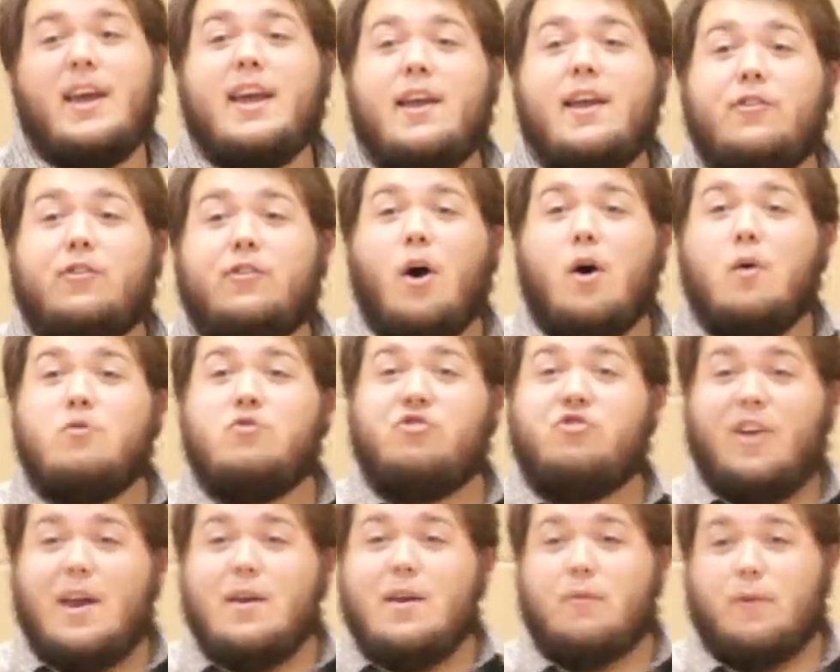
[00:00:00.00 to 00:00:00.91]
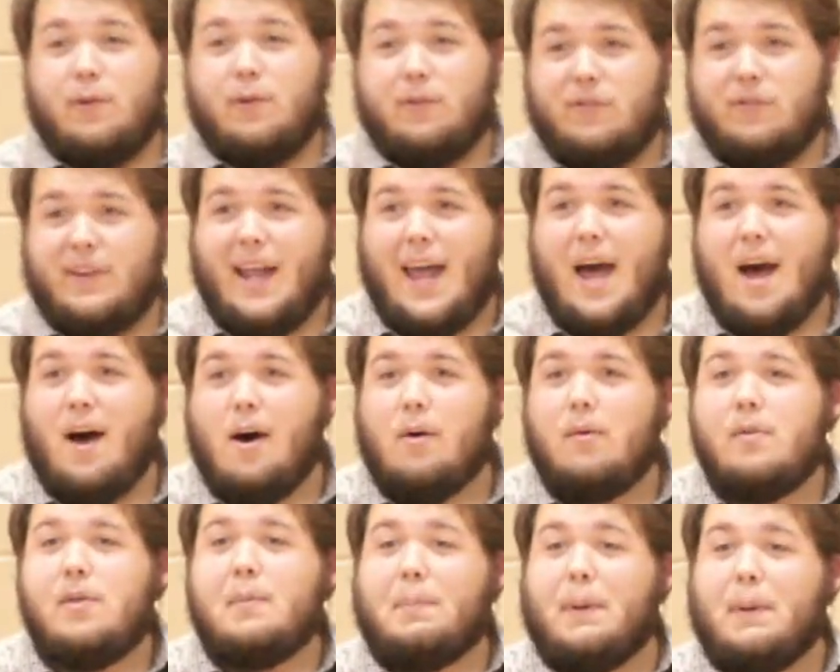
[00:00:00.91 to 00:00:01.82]
his own generals
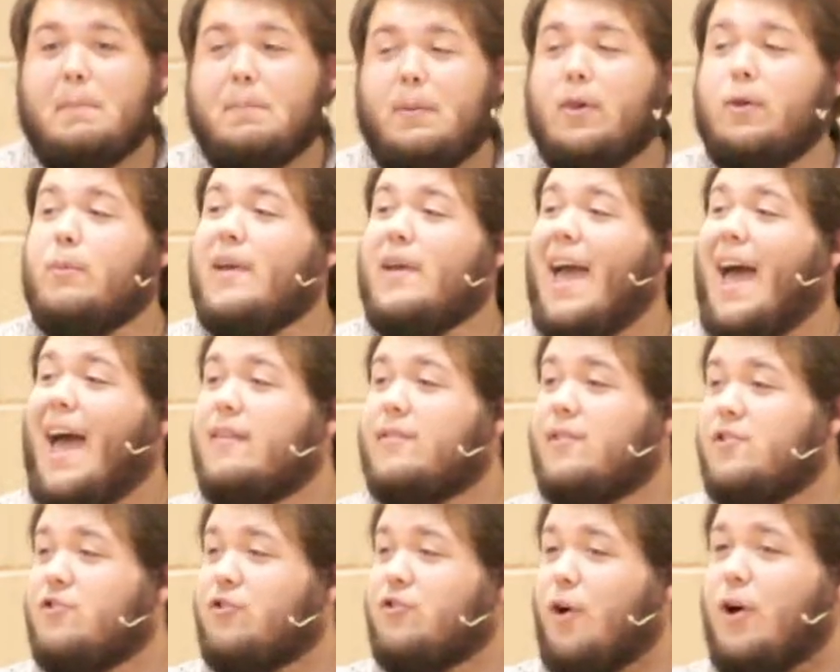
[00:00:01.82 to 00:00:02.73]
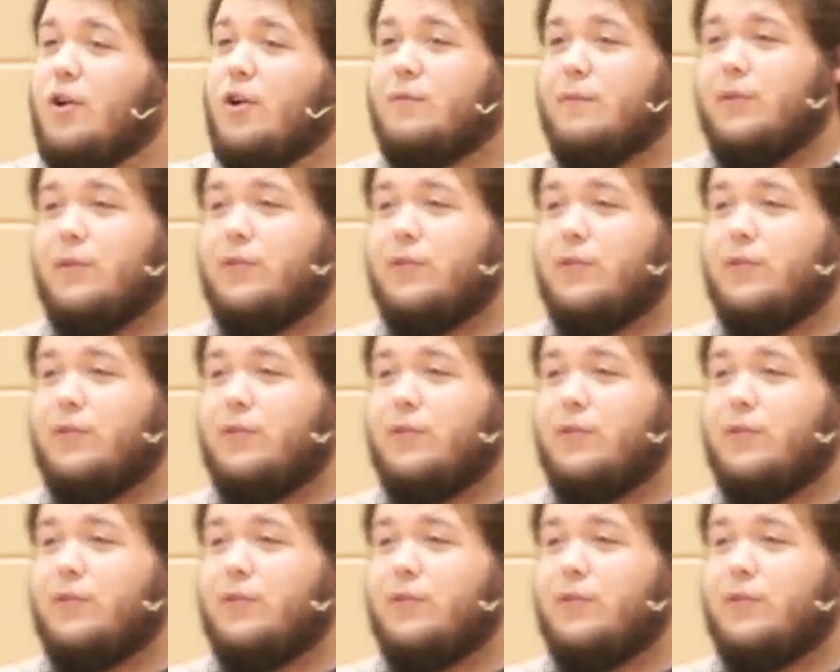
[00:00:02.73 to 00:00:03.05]
now, the people who he has in charge of his